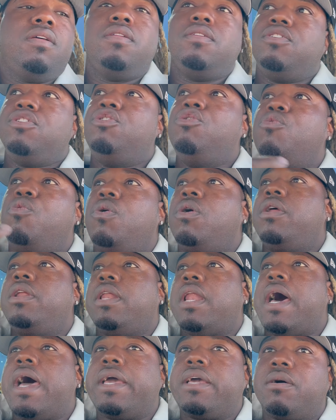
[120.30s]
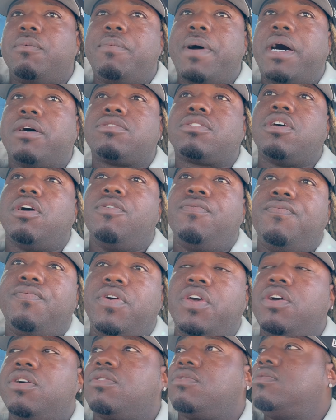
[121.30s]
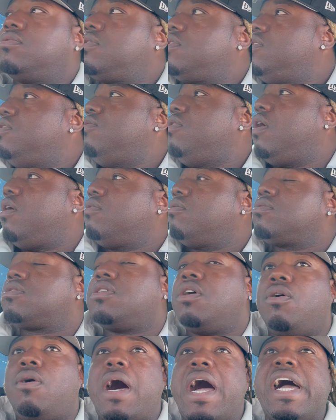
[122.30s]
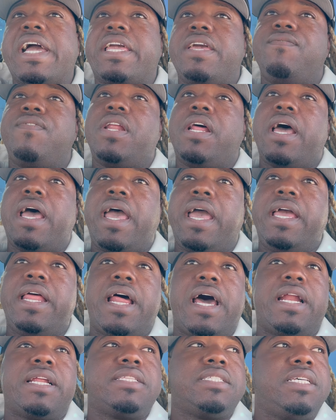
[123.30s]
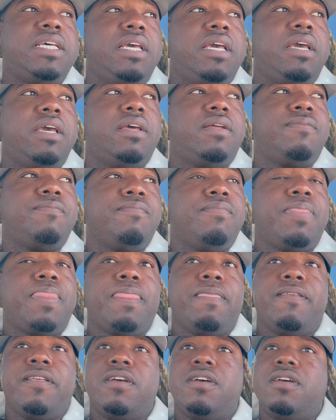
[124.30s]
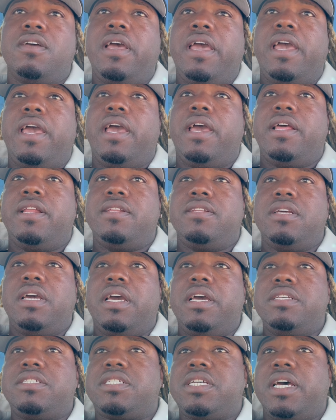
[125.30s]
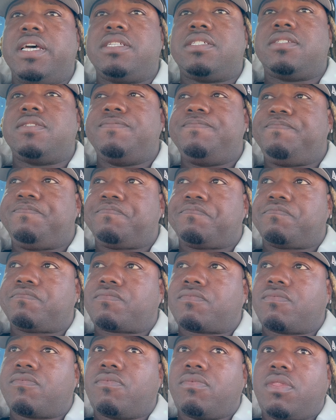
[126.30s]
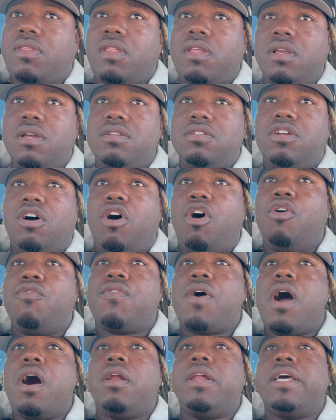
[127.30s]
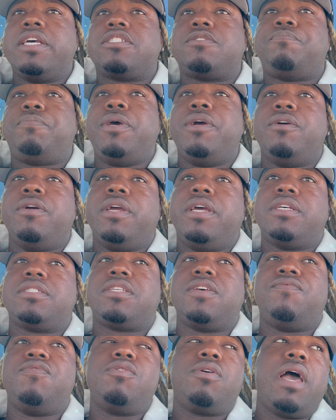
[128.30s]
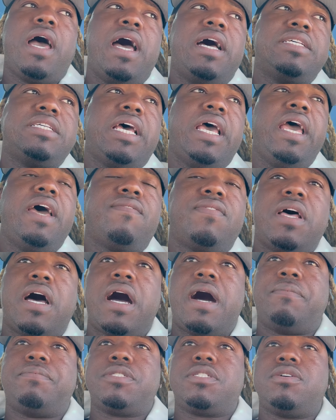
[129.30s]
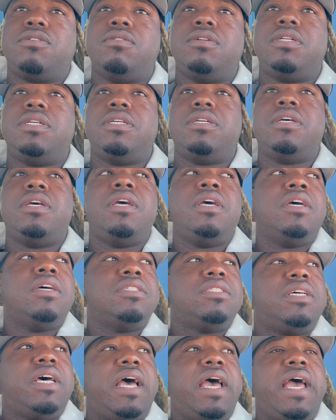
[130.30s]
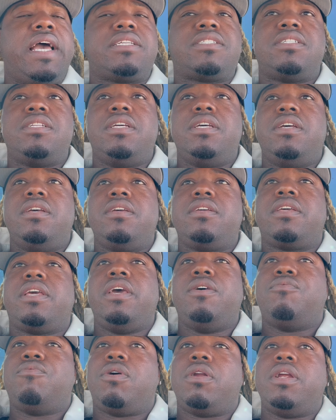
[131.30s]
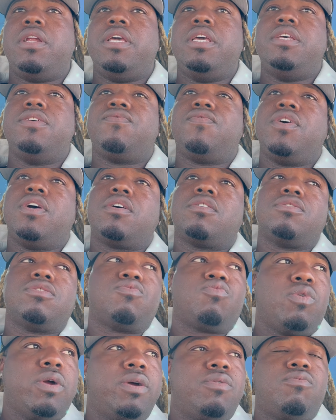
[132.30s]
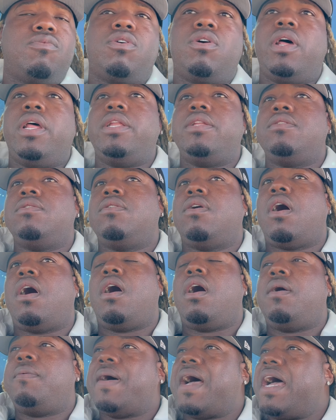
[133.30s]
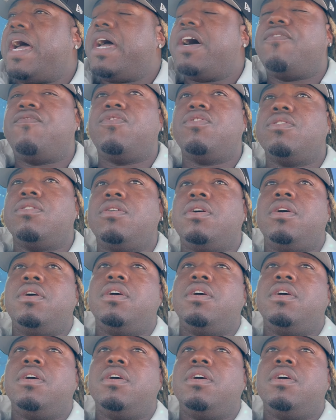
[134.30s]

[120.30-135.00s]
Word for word: you wouldn't like about certain vehicles, you know. So I give it an 8 out of 10. And it just, the overall experience, if you guys have the opportunity to actually get one of these vehicles, rent one, um, however,